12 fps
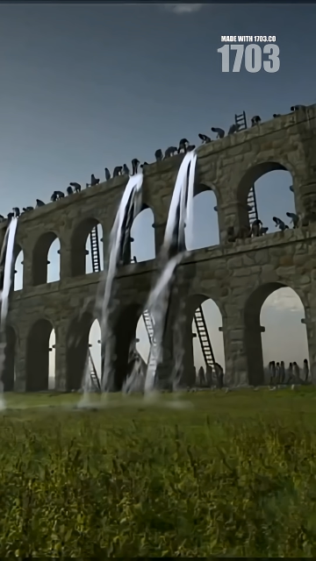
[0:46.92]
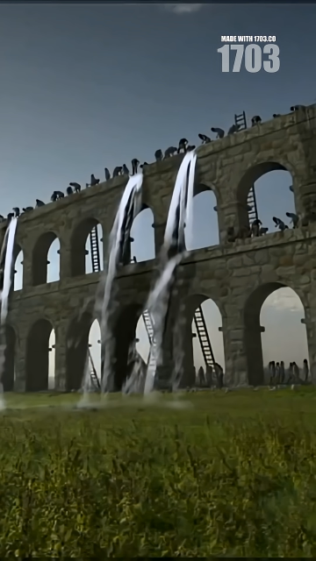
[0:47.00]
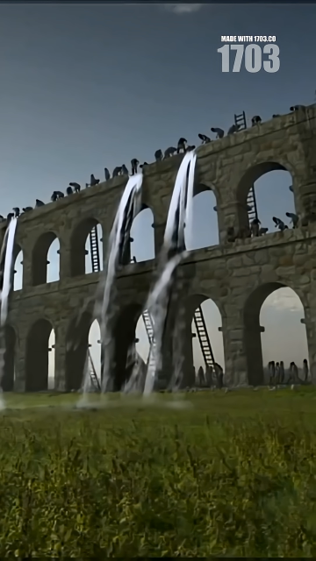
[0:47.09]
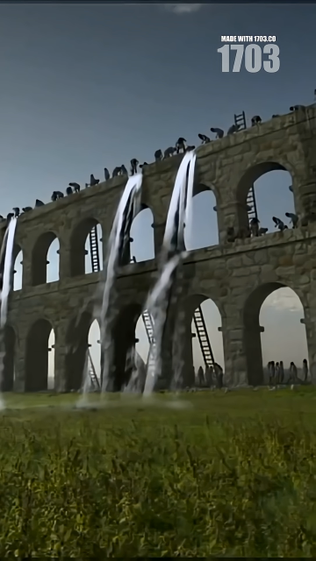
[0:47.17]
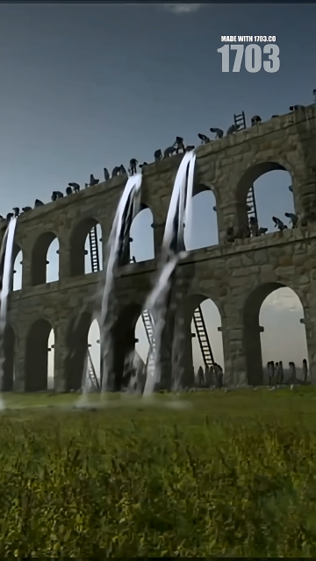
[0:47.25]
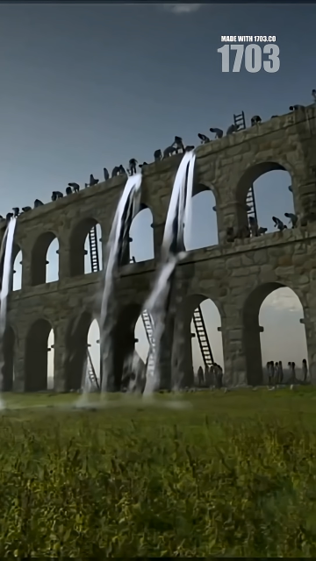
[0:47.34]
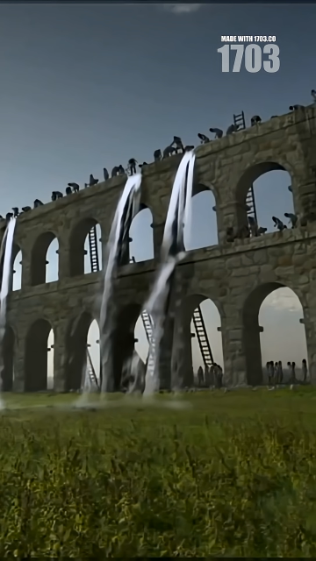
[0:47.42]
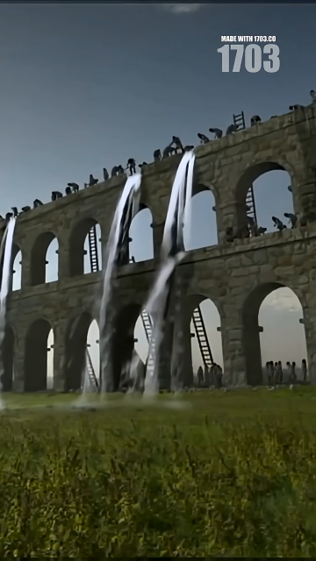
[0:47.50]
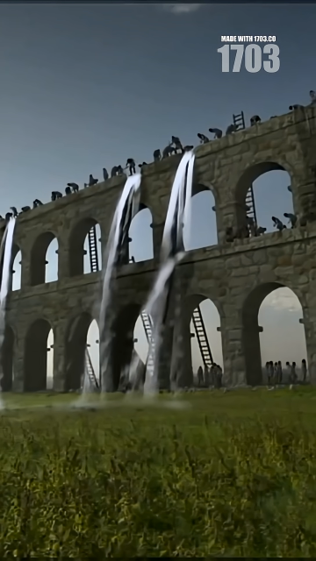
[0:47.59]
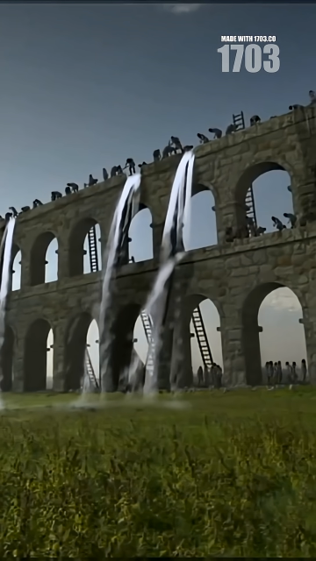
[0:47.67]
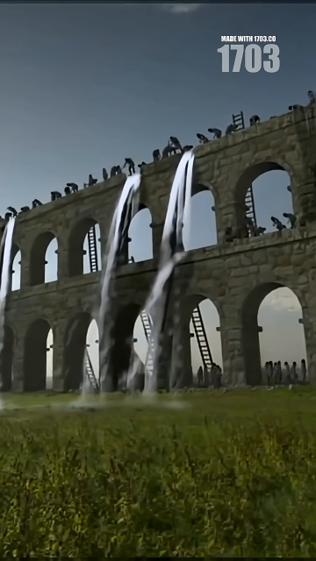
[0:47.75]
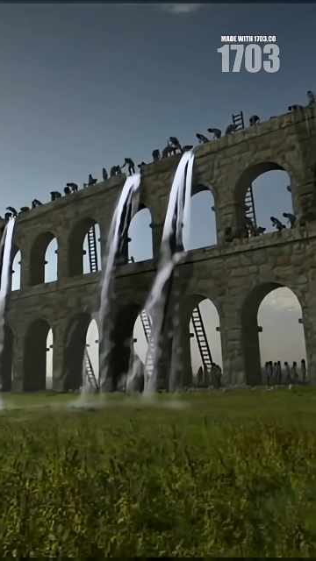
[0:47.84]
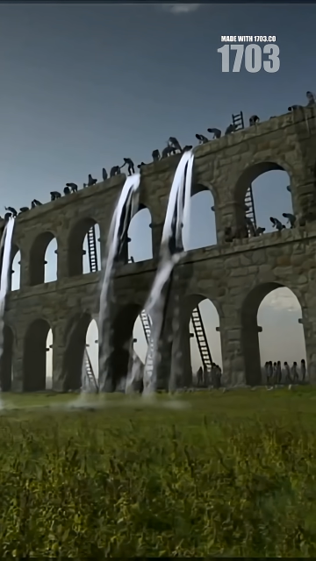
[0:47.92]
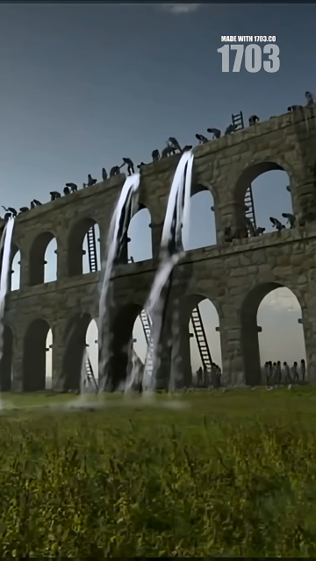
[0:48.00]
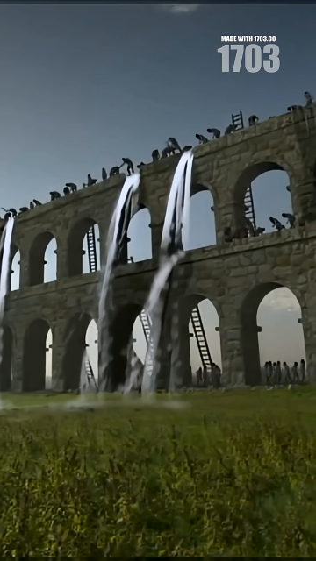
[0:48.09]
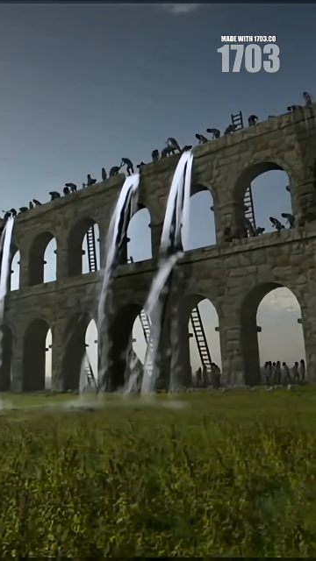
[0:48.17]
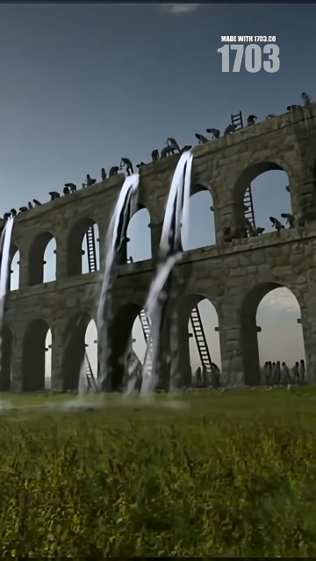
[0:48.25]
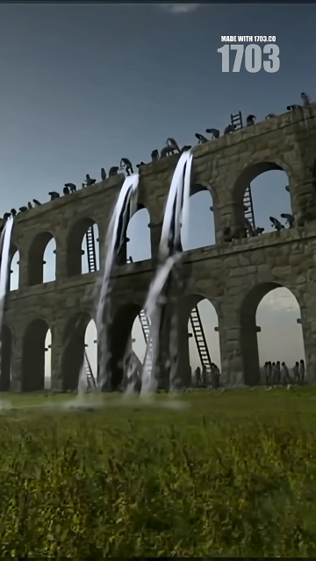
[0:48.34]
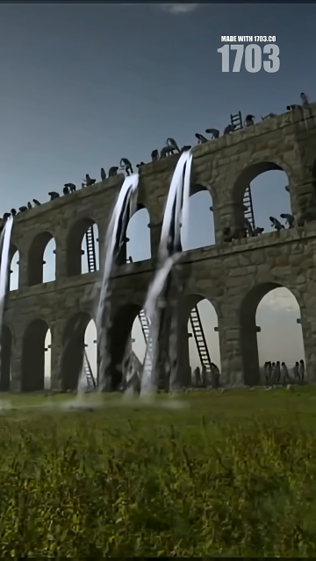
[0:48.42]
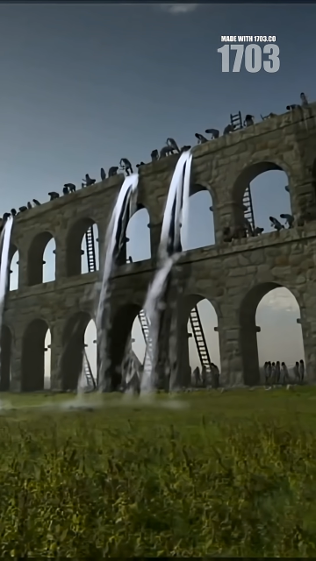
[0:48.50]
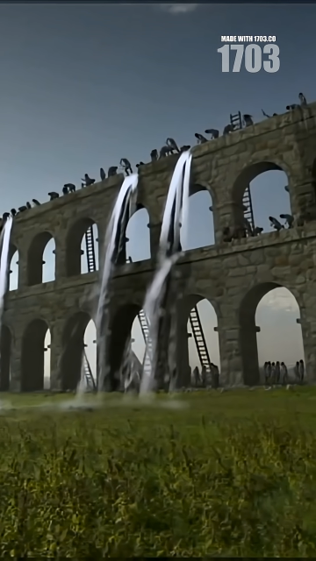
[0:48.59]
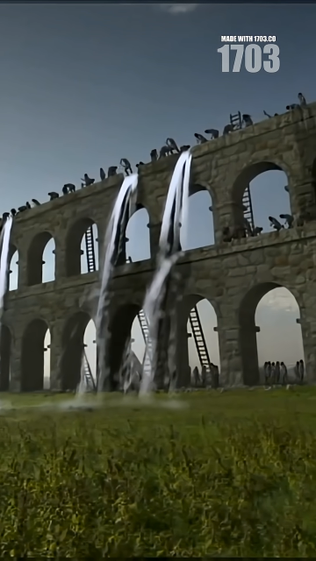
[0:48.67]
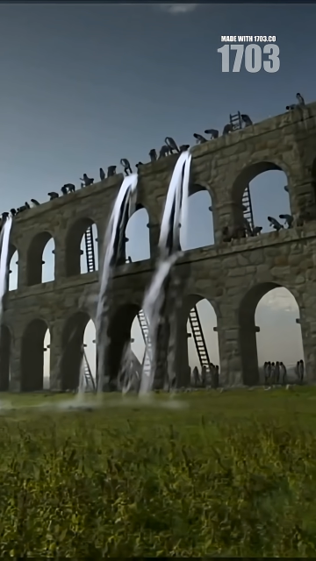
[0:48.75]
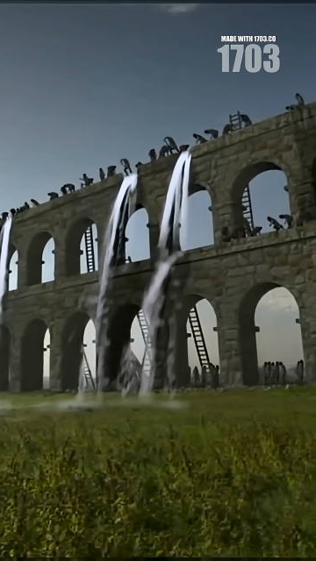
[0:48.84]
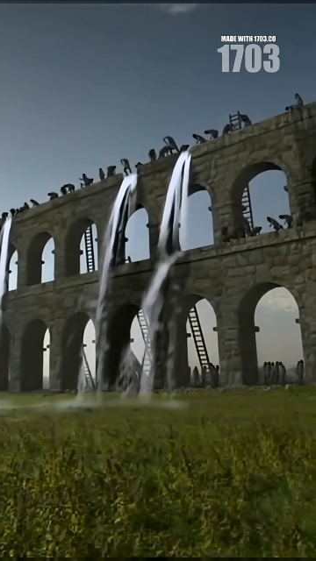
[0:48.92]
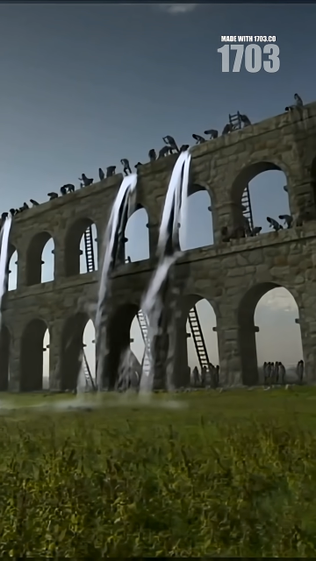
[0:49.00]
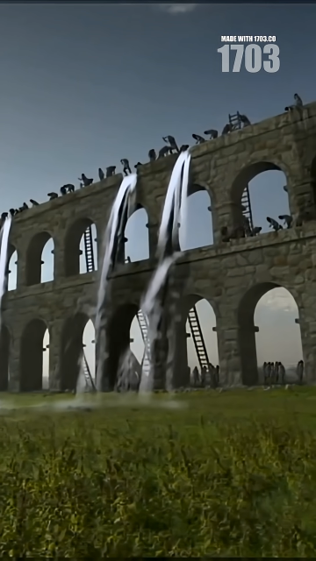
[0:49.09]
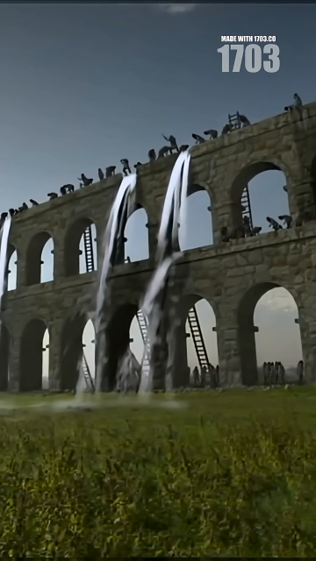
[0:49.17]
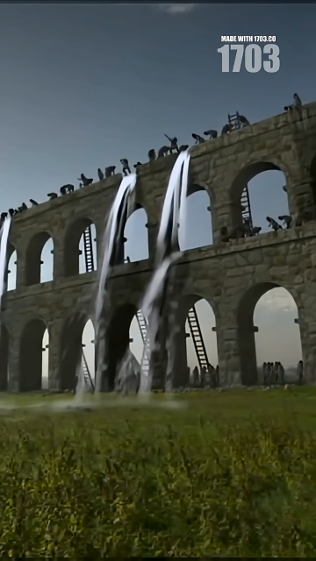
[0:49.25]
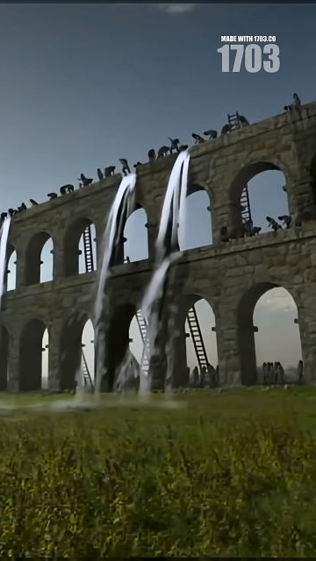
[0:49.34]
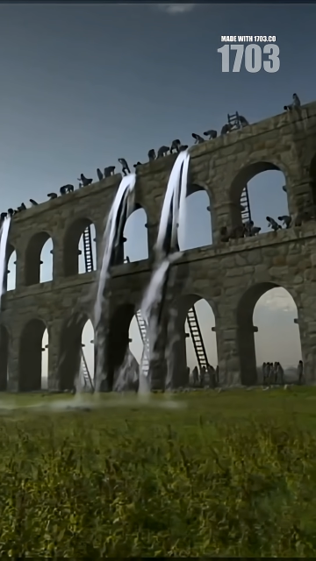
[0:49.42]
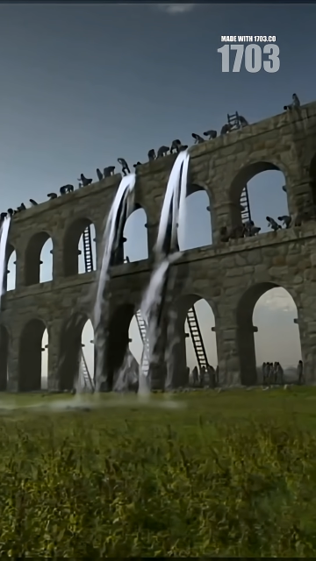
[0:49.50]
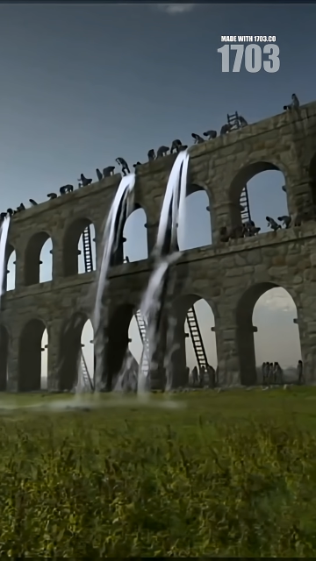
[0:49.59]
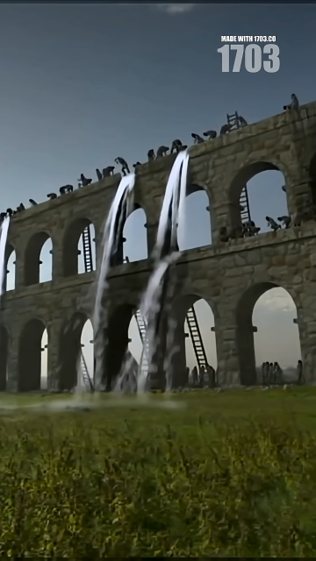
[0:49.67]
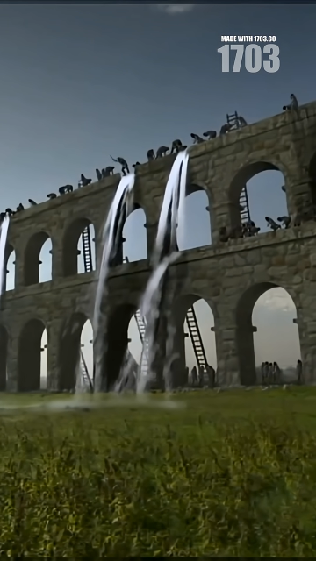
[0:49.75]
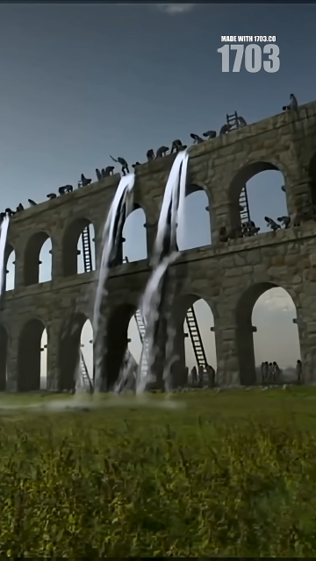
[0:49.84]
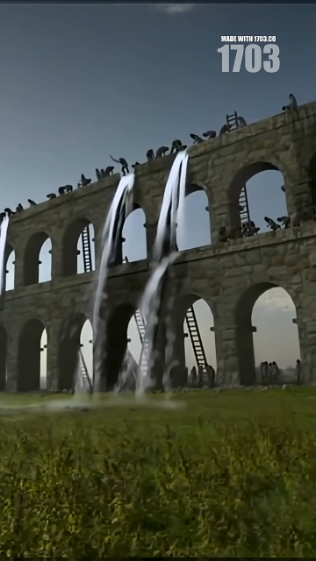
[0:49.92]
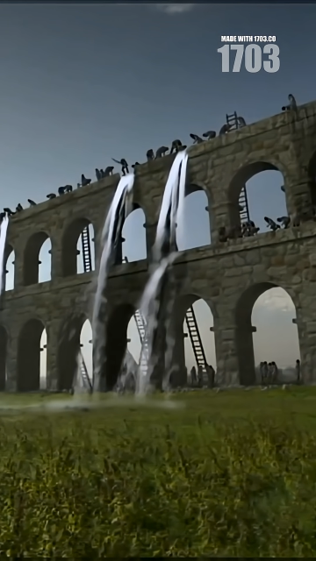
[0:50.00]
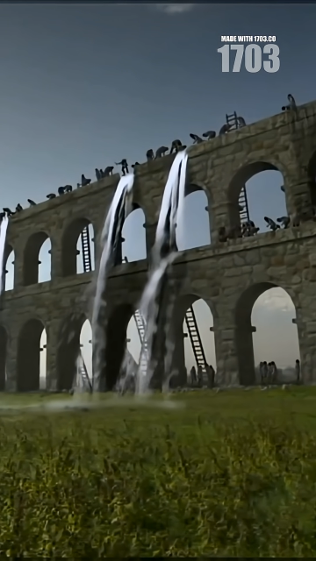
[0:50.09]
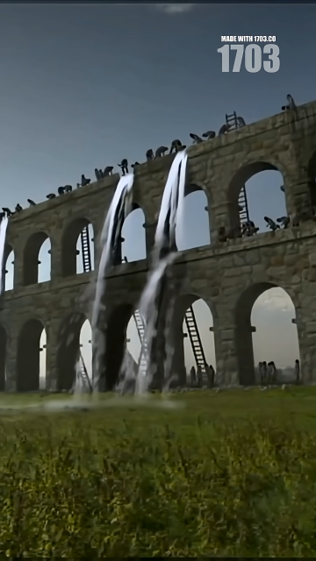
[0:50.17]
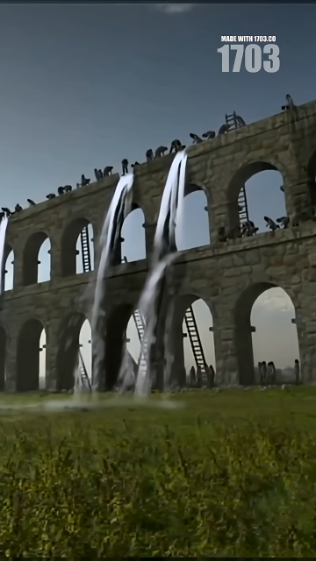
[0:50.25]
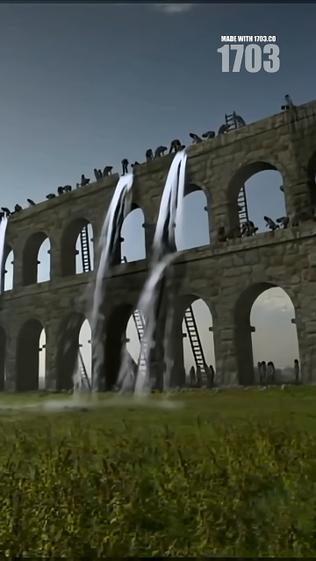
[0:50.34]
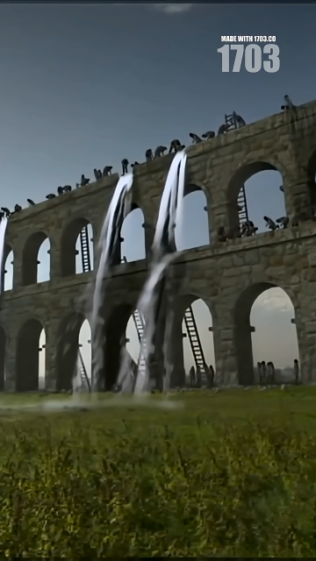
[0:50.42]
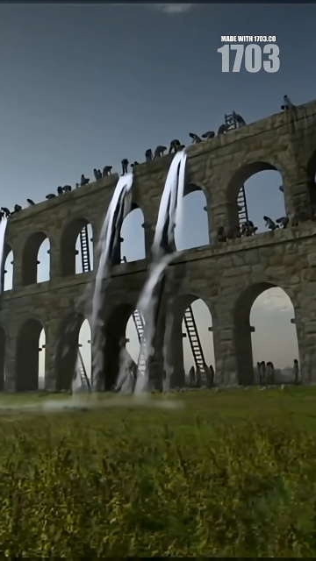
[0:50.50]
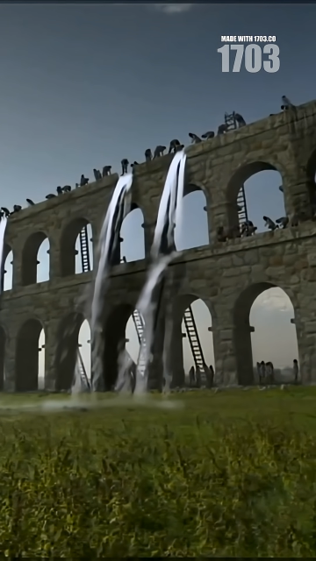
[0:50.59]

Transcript: No face is visible, so there are no lips to read.